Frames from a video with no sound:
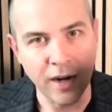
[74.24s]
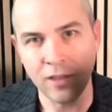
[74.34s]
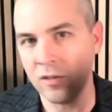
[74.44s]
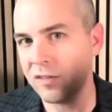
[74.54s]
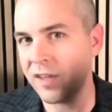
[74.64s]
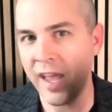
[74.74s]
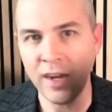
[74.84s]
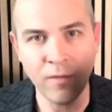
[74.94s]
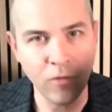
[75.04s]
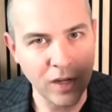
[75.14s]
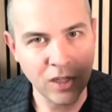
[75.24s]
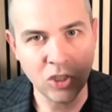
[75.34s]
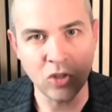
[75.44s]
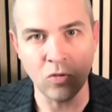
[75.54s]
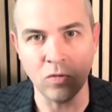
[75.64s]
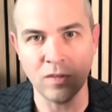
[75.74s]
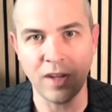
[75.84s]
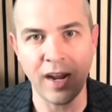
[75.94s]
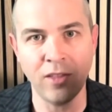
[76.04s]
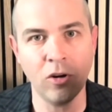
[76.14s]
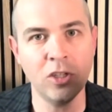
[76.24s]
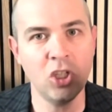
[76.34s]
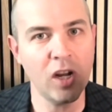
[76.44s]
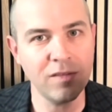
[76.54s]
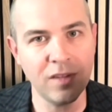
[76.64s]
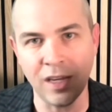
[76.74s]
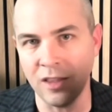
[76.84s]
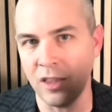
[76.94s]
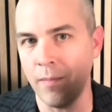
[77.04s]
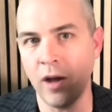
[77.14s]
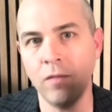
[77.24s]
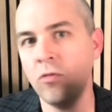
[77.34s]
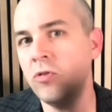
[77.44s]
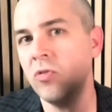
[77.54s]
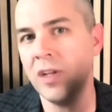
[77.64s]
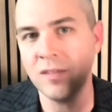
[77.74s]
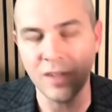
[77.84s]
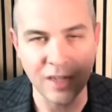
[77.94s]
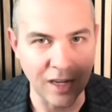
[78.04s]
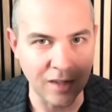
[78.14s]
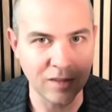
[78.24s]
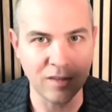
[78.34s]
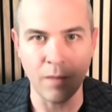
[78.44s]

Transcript: on it, they're scanning for issues, and they're adjusting the amount of nutrients it gets,